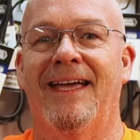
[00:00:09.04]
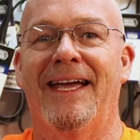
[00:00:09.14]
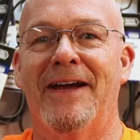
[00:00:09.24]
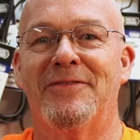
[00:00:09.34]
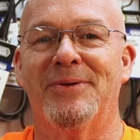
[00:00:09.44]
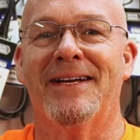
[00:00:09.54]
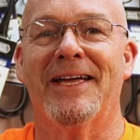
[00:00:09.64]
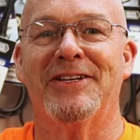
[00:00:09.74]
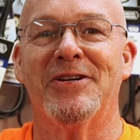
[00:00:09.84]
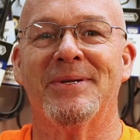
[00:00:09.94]
Hey everyone, how
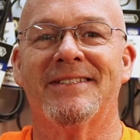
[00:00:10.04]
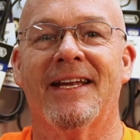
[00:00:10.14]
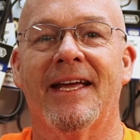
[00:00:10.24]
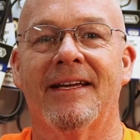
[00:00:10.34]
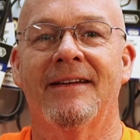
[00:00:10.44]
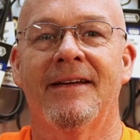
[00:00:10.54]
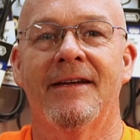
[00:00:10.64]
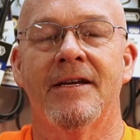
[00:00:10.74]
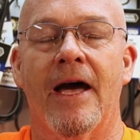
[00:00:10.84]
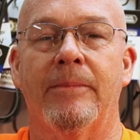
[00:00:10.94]
you doing today?
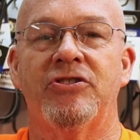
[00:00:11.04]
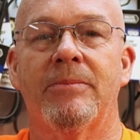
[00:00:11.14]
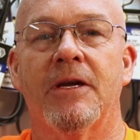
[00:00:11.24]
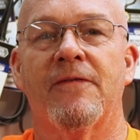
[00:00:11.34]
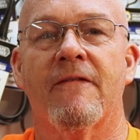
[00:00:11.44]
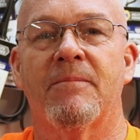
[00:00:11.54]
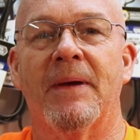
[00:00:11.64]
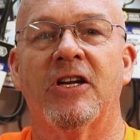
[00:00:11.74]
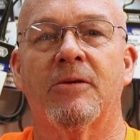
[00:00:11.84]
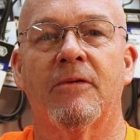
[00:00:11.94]
I'm Jimmy if you haven't
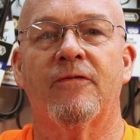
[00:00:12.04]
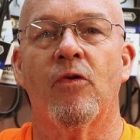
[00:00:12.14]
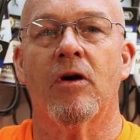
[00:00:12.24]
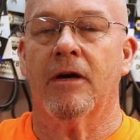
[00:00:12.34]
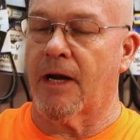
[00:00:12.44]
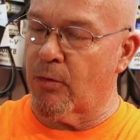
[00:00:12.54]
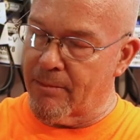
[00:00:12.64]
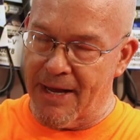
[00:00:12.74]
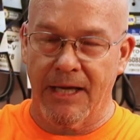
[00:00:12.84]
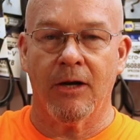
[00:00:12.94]
been here before and we're
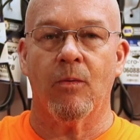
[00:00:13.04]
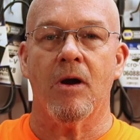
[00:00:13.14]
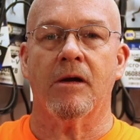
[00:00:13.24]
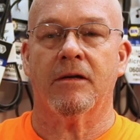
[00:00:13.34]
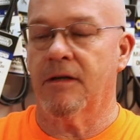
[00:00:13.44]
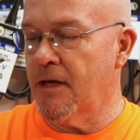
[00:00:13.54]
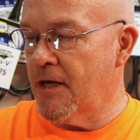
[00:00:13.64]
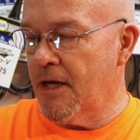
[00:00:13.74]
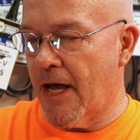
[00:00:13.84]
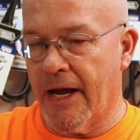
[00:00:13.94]
making it work.
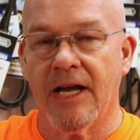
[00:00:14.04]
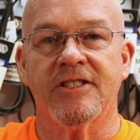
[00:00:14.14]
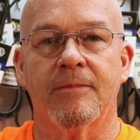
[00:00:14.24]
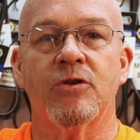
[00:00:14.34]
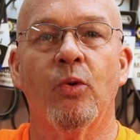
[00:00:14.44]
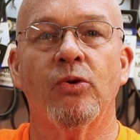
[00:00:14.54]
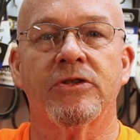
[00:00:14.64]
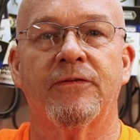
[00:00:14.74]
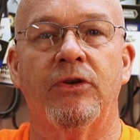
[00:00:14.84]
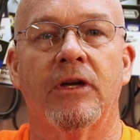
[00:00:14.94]
I got some
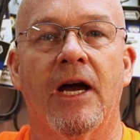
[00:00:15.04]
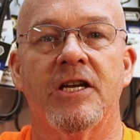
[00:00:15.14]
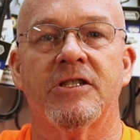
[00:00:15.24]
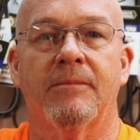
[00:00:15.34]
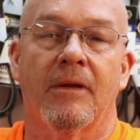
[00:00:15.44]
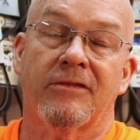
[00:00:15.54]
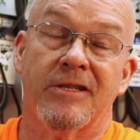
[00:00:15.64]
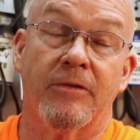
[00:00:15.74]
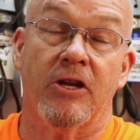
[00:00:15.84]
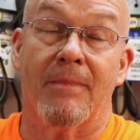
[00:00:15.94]
tools for you guys,
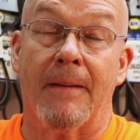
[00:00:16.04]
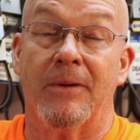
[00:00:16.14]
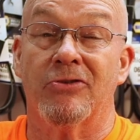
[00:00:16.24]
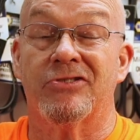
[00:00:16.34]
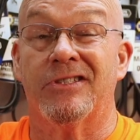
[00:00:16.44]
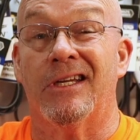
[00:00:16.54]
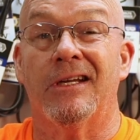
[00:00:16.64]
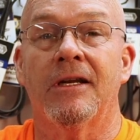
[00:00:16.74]
something you might be interested in.